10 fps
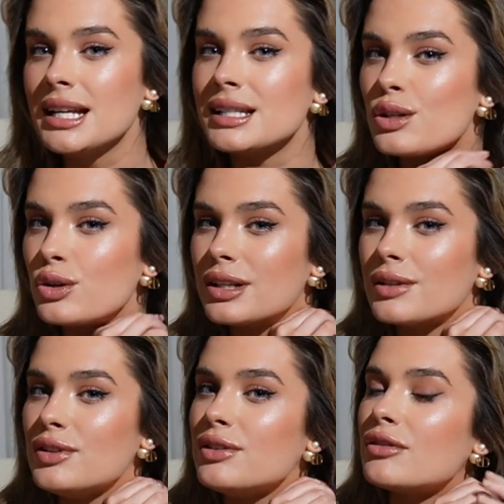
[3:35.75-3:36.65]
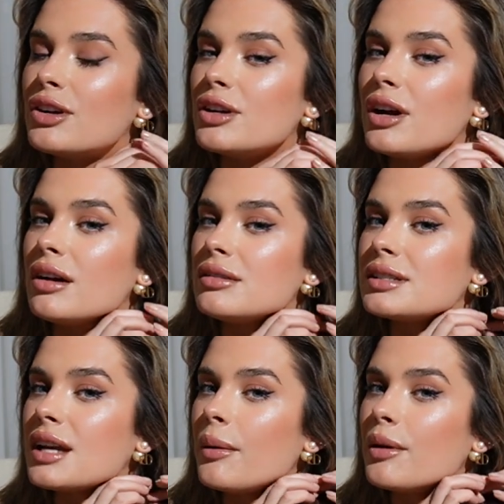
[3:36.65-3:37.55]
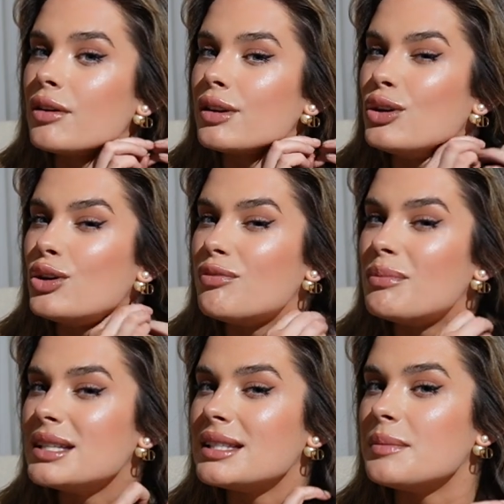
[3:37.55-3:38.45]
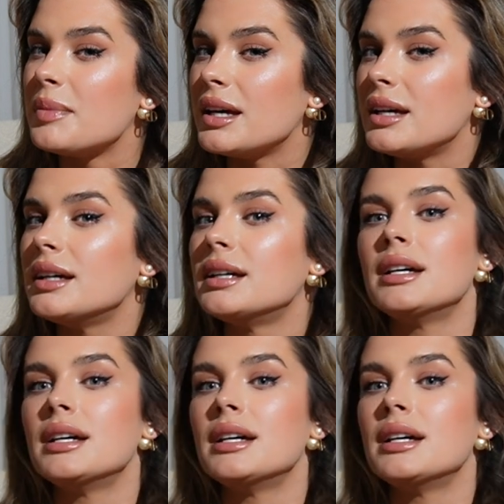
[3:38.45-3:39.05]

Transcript: It's not good if you've got your curls going on and you've missed a bit.